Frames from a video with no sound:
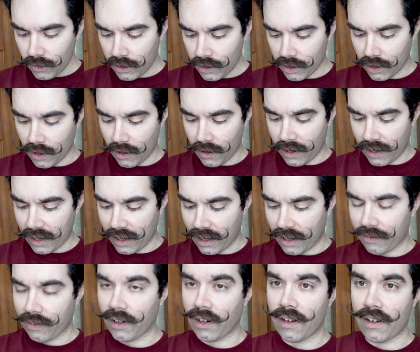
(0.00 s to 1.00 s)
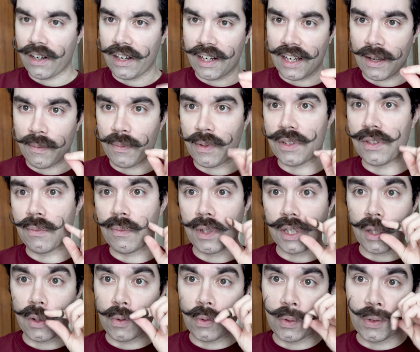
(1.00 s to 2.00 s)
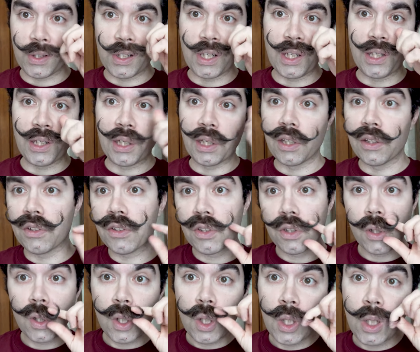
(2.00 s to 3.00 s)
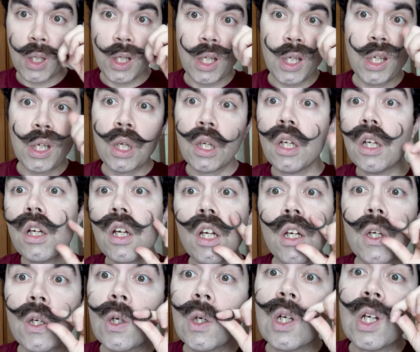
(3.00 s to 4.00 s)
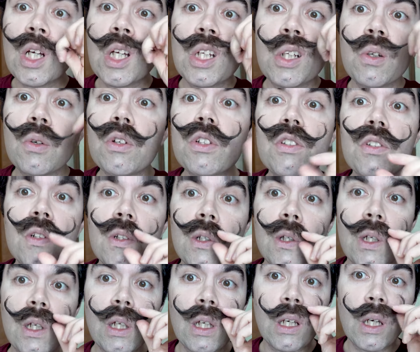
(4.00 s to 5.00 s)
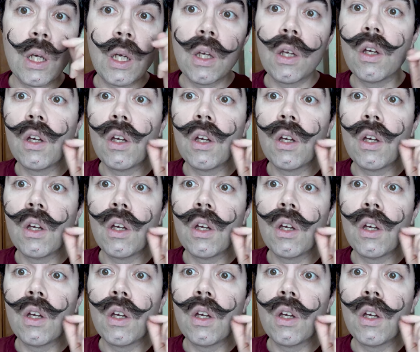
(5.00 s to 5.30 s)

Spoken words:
It's already kind of hardening up. It's a bit cold today, I guess. Twisting.